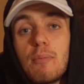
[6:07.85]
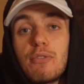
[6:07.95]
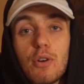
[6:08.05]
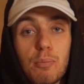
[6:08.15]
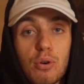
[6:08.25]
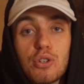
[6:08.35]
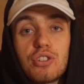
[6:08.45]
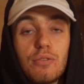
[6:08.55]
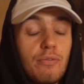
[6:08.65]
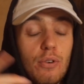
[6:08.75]
if you're
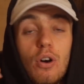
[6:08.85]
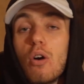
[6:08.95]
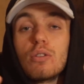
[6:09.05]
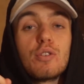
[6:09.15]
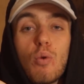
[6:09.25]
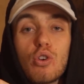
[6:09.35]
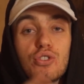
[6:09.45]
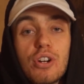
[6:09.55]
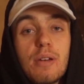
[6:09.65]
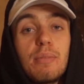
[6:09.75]
pushed for only one
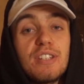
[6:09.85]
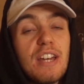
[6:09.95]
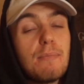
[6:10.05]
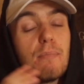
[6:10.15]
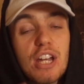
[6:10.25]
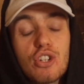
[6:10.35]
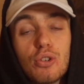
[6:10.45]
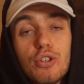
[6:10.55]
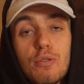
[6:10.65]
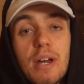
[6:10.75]
train per day, make
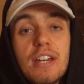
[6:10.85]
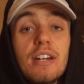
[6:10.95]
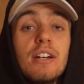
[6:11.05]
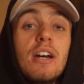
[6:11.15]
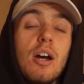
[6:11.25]
sure you make it.